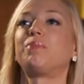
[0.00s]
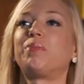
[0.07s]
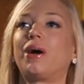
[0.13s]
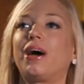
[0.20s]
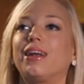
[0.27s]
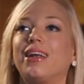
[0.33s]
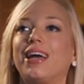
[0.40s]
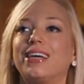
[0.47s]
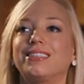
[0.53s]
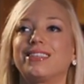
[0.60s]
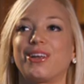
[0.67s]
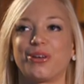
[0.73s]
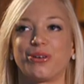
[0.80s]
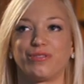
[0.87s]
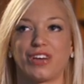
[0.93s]
but as a
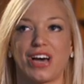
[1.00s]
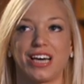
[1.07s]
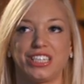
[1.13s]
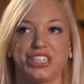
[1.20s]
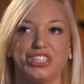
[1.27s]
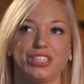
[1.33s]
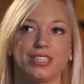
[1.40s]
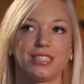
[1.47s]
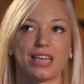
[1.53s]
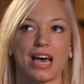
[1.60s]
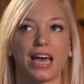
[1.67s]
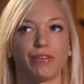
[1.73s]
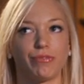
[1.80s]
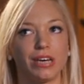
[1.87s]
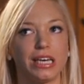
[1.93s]
lot of dietitians
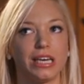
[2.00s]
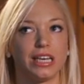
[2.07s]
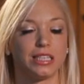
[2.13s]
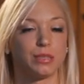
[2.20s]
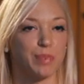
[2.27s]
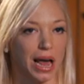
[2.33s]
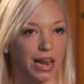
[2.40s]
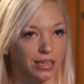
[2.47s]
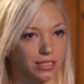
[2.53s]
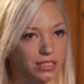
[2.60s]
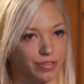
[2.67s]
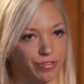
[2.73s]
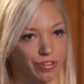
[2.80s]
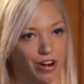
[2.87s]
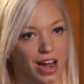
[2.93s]
say, really it is balance
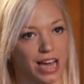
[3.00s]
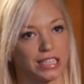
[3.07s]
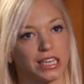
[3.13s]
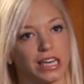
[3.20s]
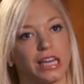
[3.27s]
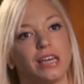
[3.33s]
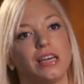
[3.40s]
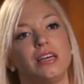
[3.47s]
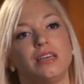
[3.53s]
and variety.